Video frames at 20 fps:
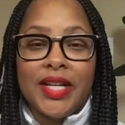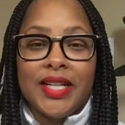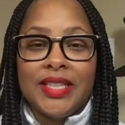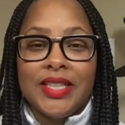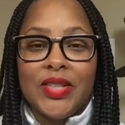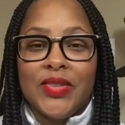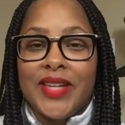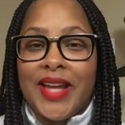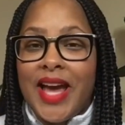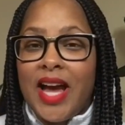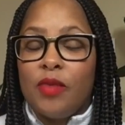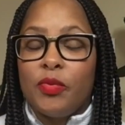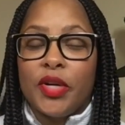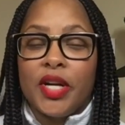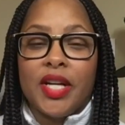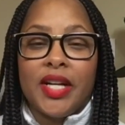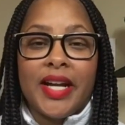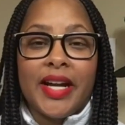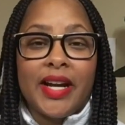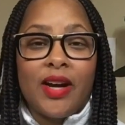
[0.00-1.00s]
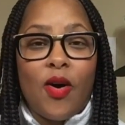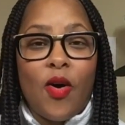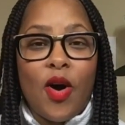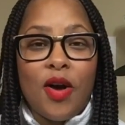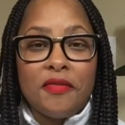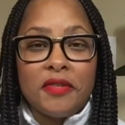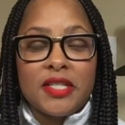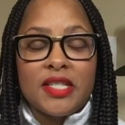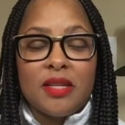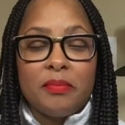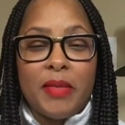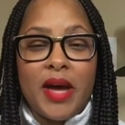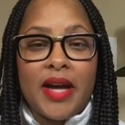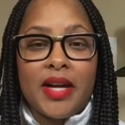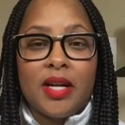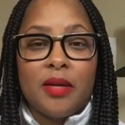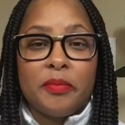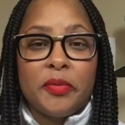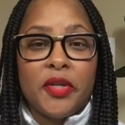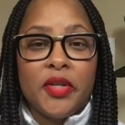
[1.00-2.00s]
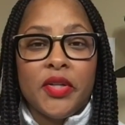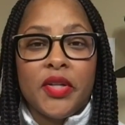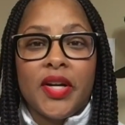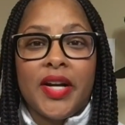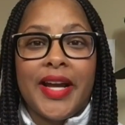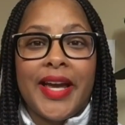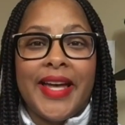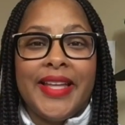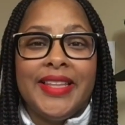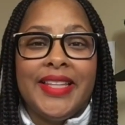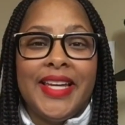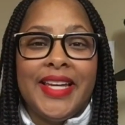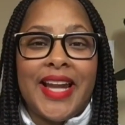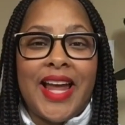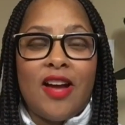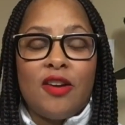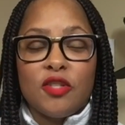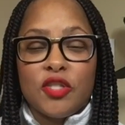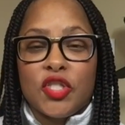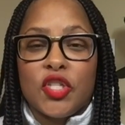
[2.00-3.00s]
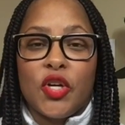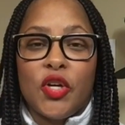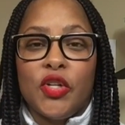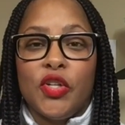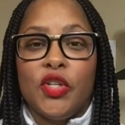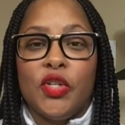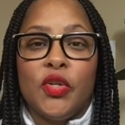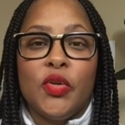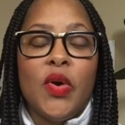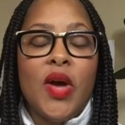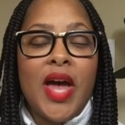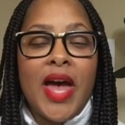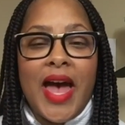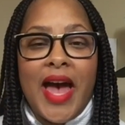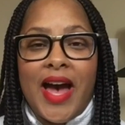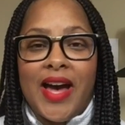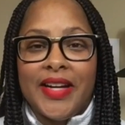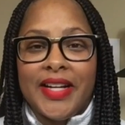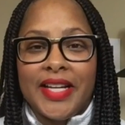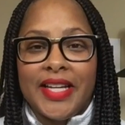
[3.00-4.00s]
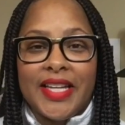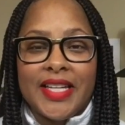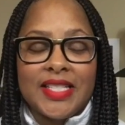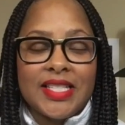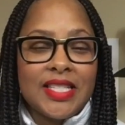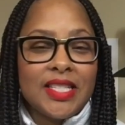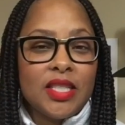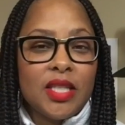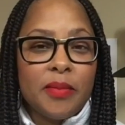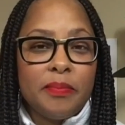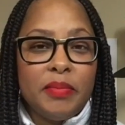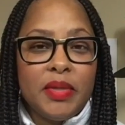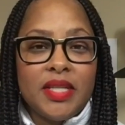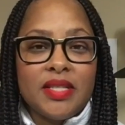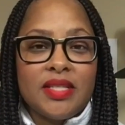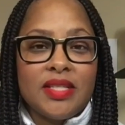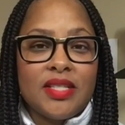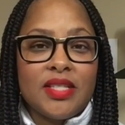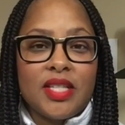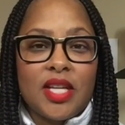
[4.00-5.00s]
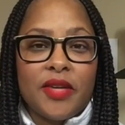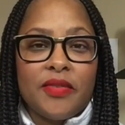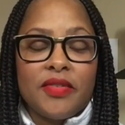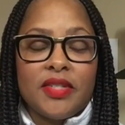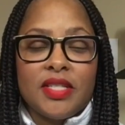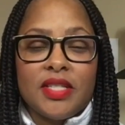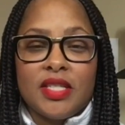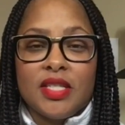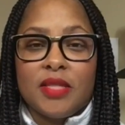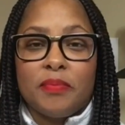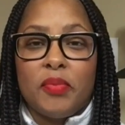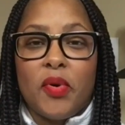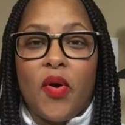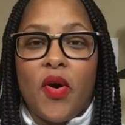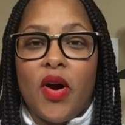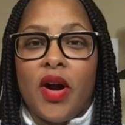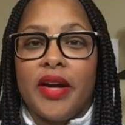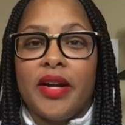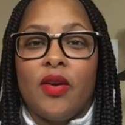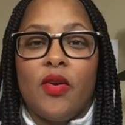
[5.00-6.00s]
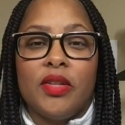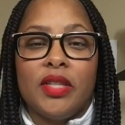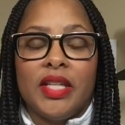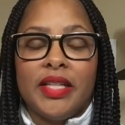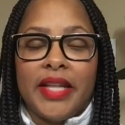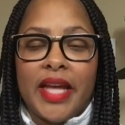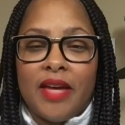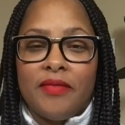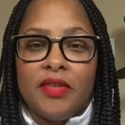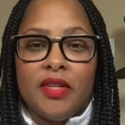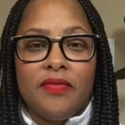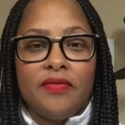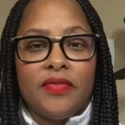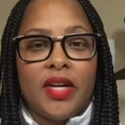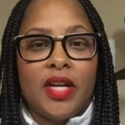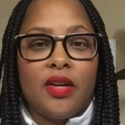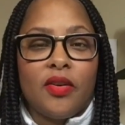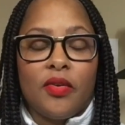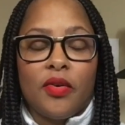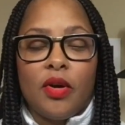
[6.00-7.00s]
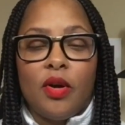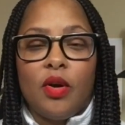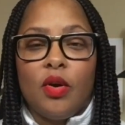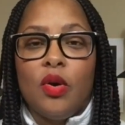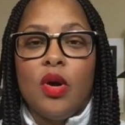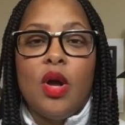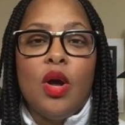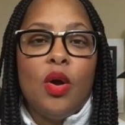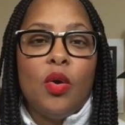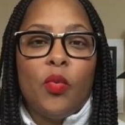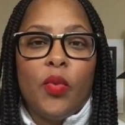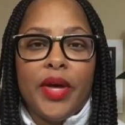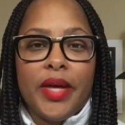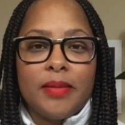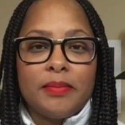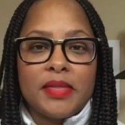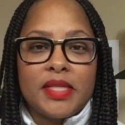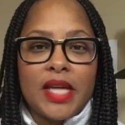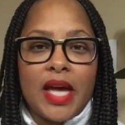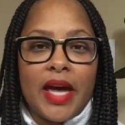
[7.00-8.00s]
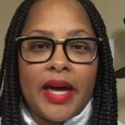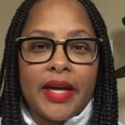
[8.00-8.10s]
do now, we're gonna go over to my computer, and then I'll show you how to get to the business services part on the Navy Federal website.